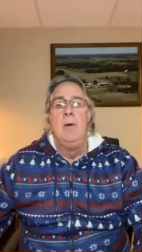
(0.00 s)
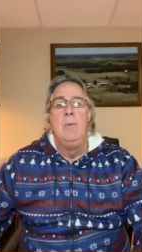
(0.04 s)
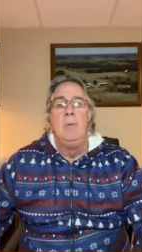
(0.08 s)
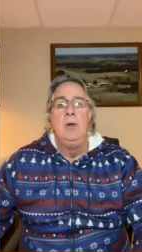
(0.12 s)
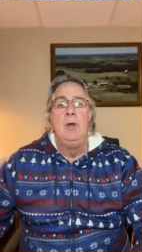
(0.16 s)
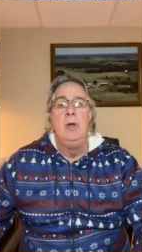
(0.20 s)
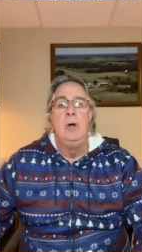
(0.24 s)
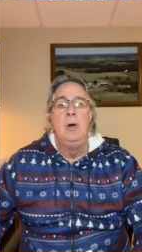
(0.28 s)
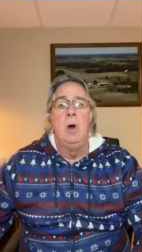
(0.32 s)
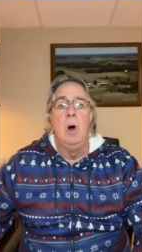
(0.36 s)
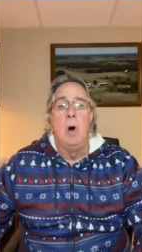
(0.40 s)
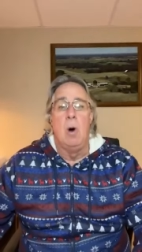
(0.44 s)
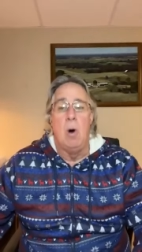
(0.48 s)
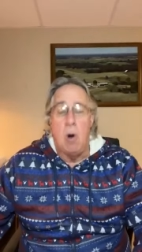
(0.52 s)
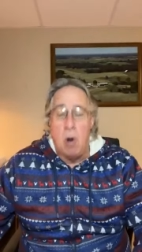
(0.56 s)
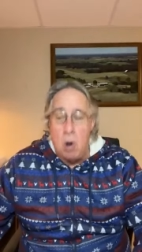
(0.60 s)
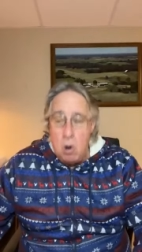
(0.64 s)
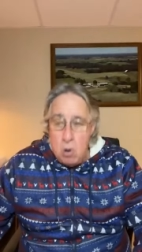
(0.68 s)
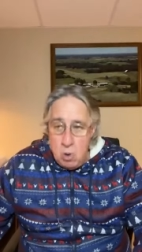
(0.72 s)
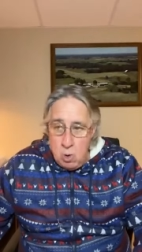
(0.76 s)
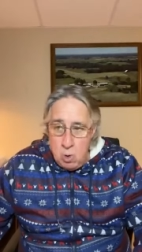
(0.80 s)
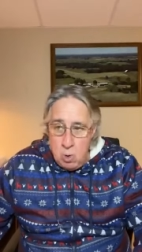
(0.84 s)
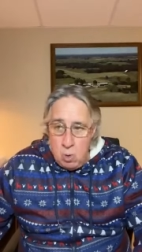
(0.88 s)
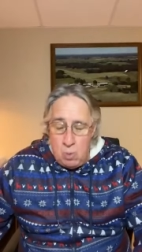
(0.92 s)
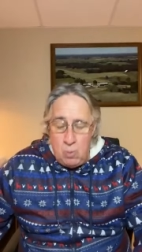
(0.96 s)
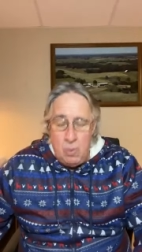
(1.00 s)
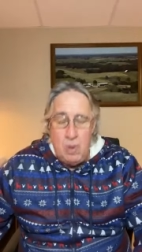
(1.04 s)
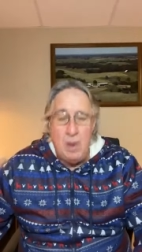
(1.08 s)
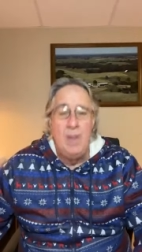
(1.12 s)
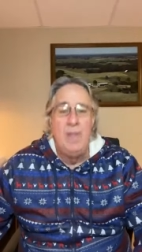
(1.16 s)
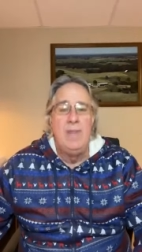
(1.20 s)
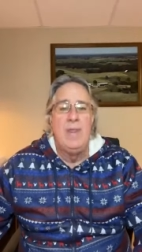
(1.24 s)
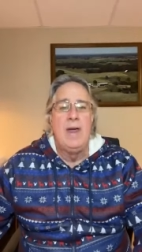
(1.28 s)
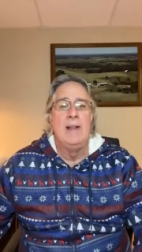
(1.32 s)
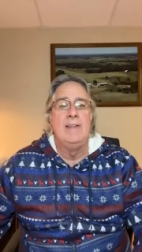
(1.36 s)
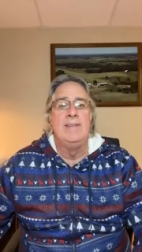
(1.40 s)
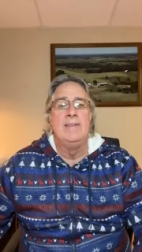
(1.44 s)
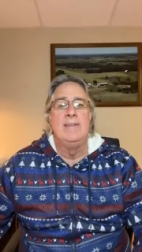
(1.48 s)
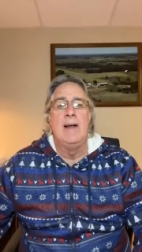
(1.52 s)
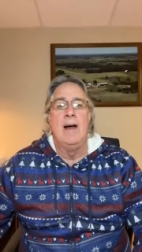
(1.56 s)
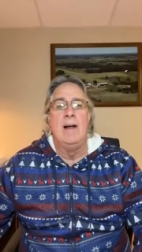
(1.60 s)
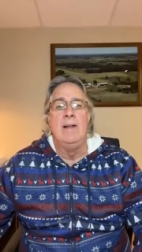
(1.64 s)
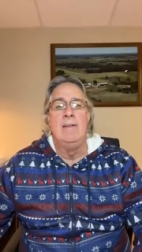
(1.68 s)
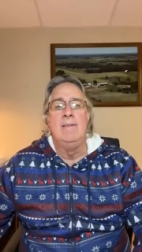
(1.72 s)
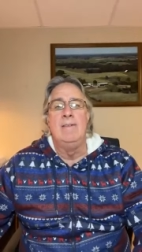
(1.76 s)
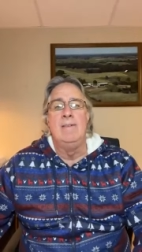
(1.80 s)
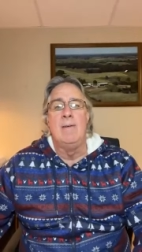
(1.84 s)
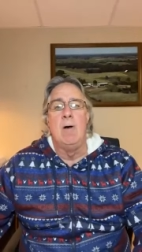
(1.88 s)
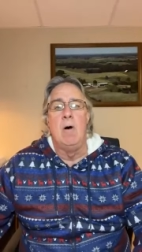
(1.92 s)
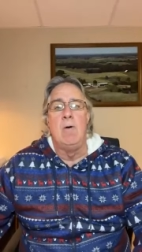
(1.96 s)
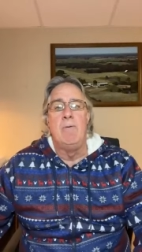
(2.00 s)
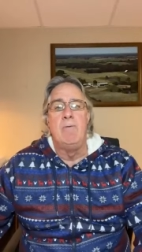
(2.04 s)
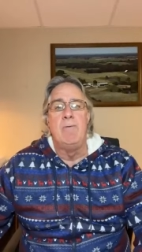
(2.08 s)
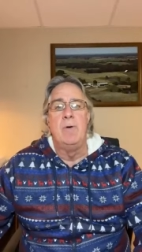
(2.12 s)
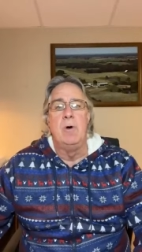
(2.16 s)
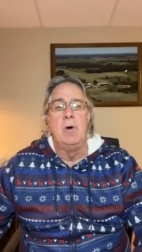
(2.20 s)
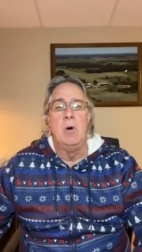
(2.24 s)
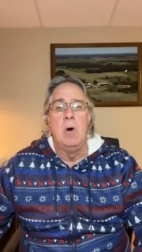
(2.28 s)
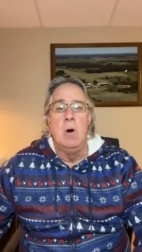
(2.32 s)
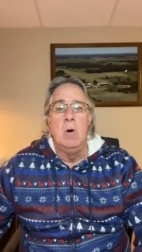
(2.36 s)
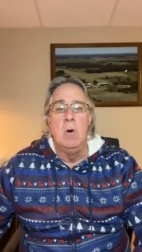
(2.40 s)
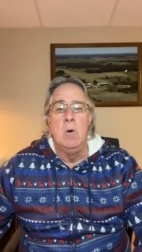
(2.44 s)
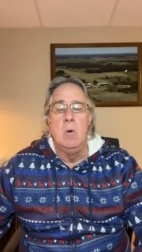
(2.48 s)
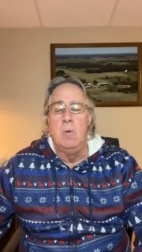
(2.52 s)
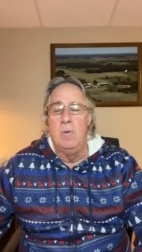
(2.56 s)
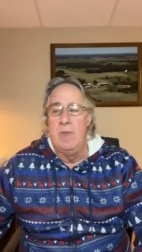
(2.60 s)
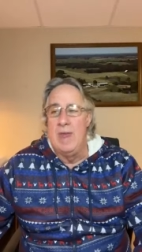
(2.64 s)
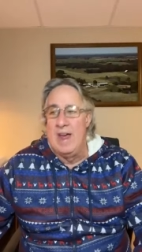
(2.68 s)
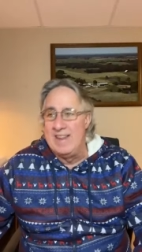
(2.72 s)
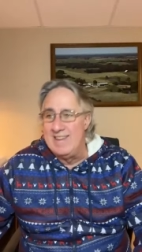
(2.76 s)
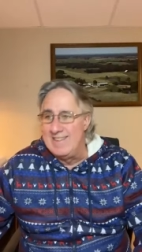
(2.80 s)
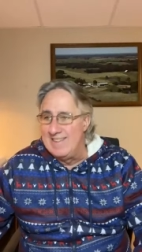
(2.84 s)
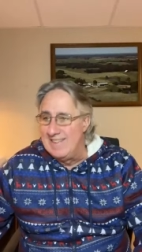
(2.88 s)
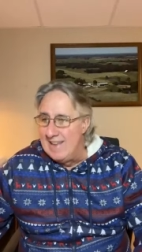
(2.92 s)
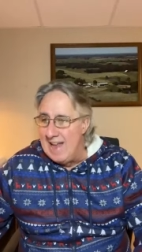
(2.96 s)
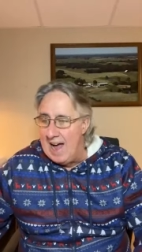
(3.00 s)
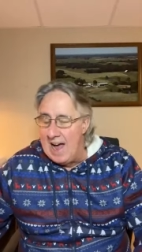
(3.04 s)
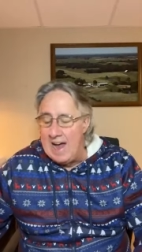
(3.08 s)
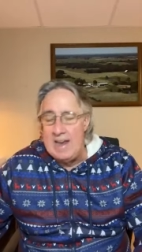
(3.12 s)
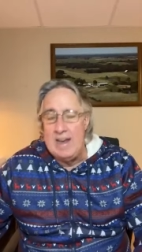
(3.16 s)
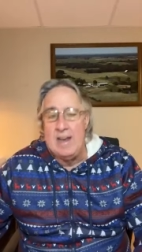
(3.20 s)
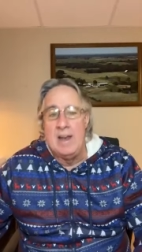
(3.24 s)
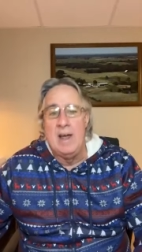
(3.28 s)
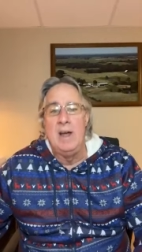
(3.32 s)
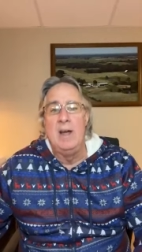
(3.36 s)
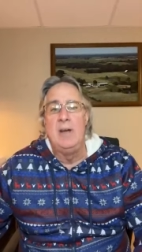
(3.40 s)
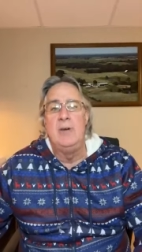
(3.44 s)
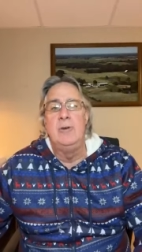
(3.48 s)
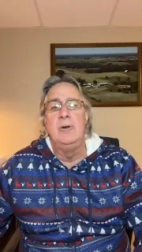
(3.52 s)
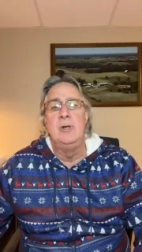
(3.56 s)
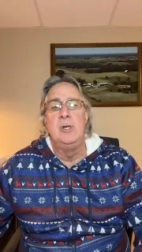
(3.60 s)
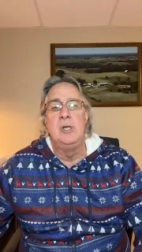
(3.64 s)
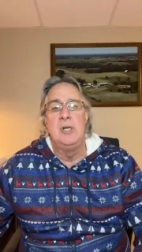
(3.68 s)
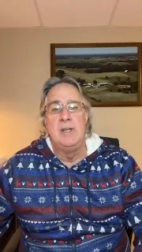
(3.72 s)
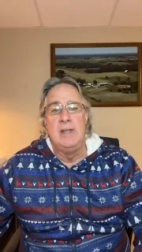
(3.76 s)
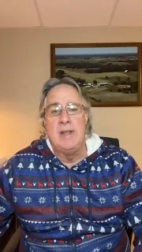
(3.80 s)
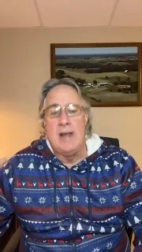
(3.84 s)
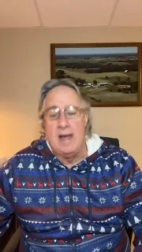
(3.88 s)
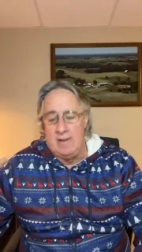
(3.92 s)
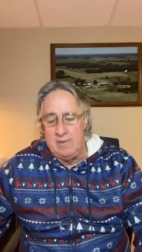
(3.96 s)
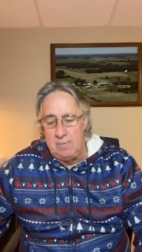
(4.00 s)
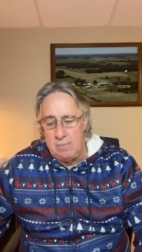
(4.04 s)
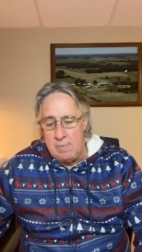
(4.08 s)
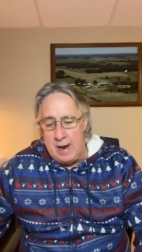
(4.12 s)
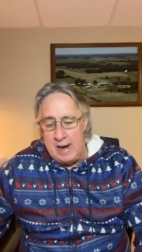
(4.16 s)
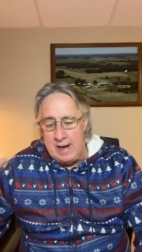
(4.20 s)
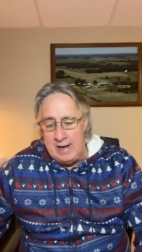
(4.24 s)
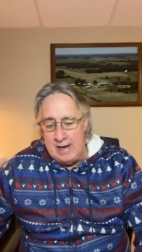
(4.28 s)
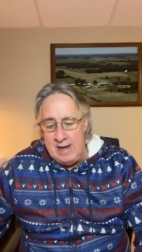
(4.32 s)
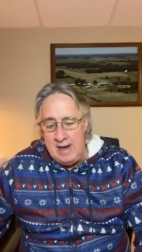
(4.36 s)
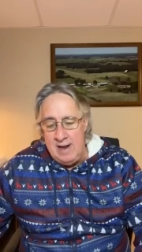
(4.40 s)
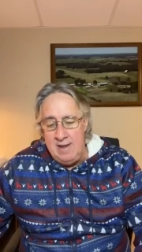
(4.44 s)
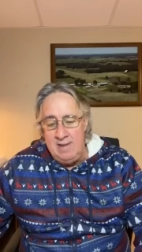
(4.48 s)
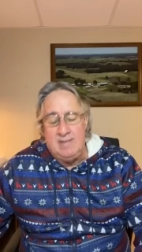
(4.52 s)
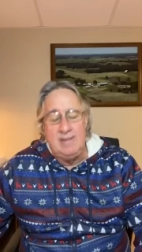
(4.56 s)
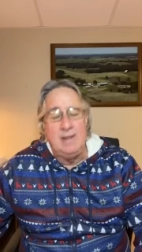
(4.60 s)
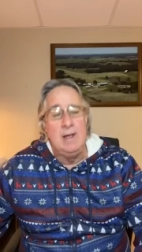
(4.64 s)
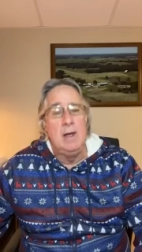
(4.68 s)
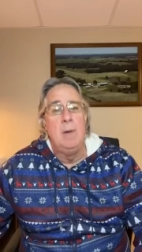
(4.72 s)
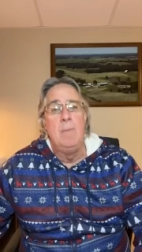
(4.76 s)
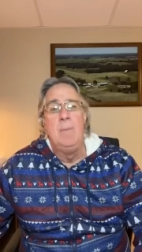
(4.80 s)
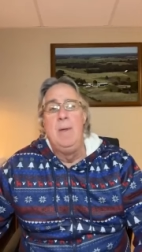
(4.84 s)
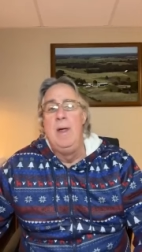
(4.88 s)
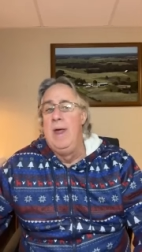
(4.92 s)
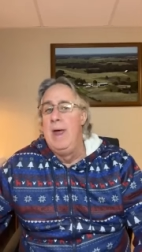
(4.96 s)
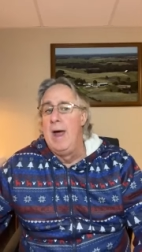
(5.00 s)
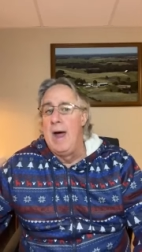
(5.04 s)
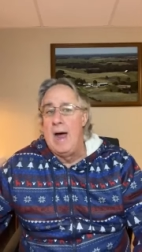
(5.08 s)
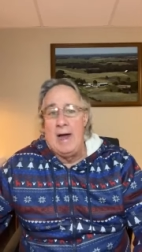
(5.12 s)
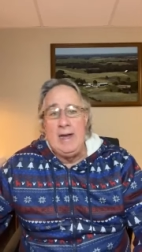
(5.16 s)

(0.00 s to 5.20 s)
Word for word: When you go, ooh, that's not sulfur. Oh, that's not nitrogen. That's magnesium.